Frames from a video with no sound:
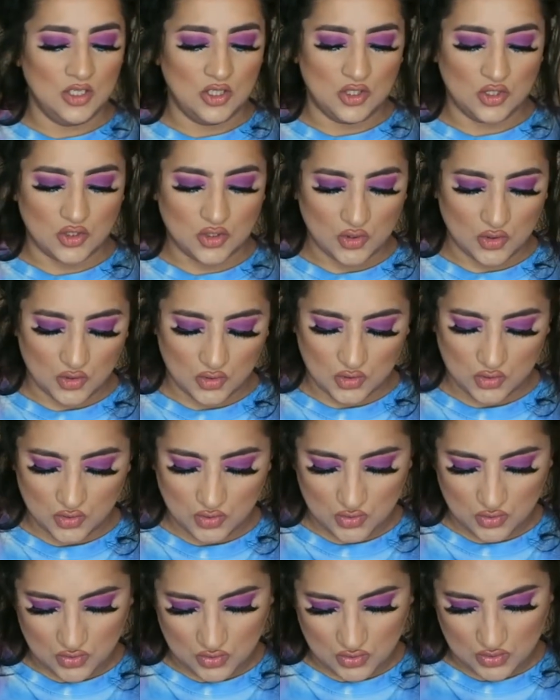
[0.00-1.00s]

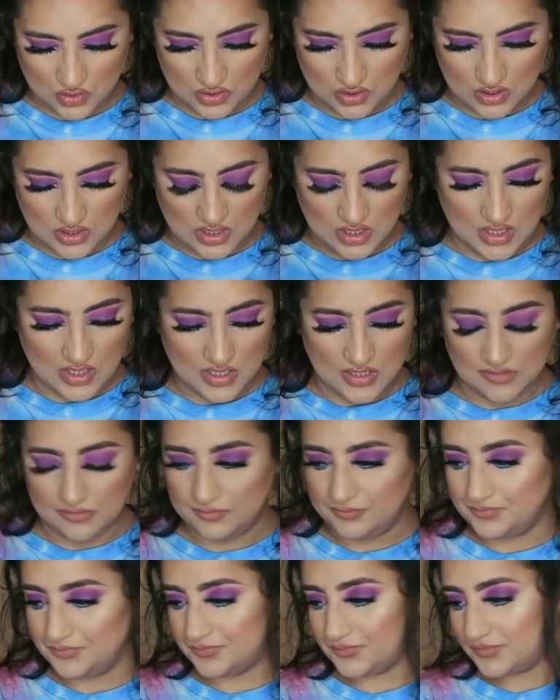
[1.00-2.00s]
So, um,